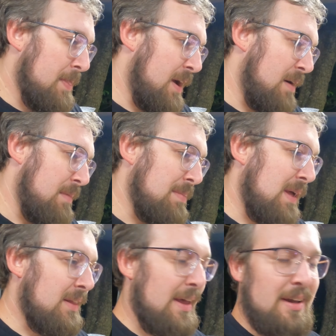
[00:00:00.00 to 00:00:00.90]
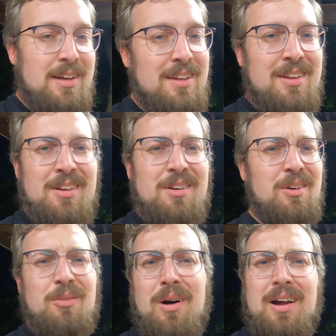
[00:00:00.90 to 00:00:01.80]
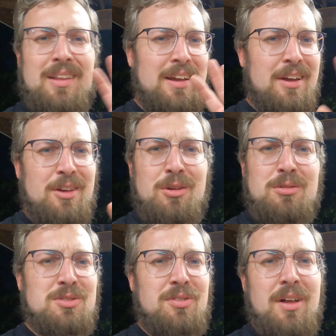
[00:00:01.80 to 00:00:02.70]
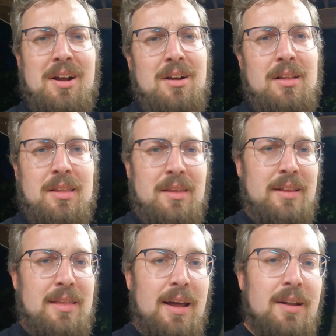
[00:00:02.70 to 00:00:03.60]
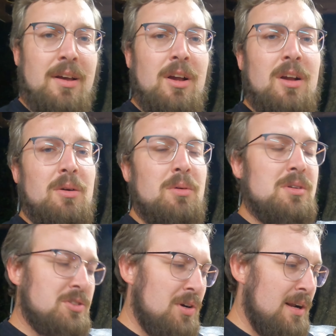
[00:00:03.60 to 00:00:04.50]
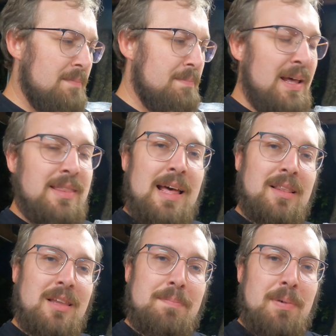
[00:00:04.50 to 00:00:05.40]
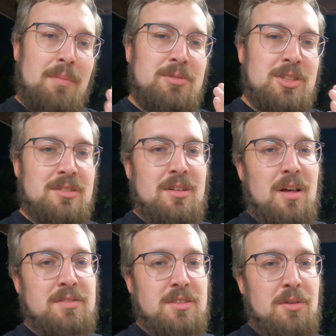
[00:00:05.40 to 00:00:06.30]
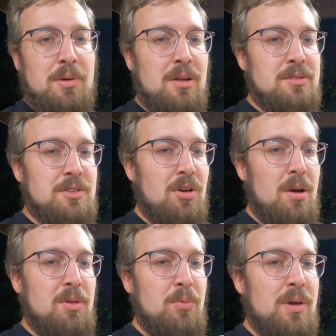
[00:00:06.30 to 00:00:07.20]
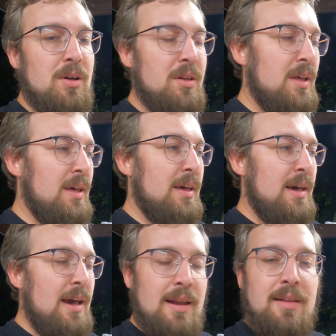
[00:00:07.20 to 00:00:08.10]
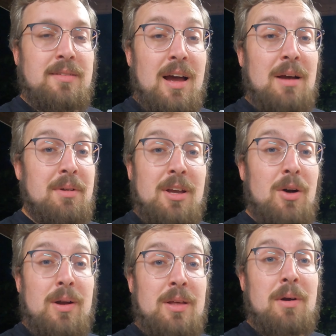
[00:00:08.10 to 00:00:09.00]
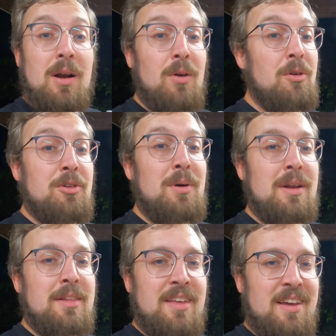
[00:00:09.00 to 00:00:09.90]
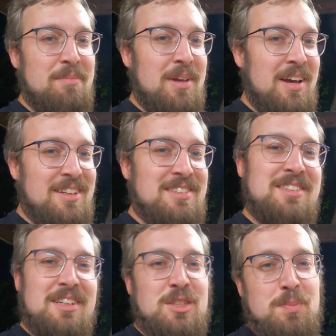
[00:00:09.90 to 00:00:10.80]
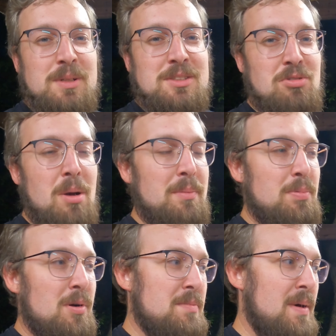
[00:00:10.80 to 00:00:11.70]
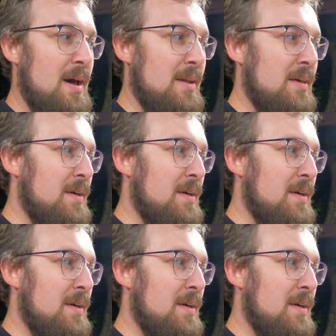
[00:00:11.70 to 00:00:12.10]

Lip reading: I'm not like wanting like a huge flare or nothing like that. We're just trying to bend that lip up just enough so that we don't scrub the wheel anytime we go anywhere or do anything, because it's been scrubbing pretty bad,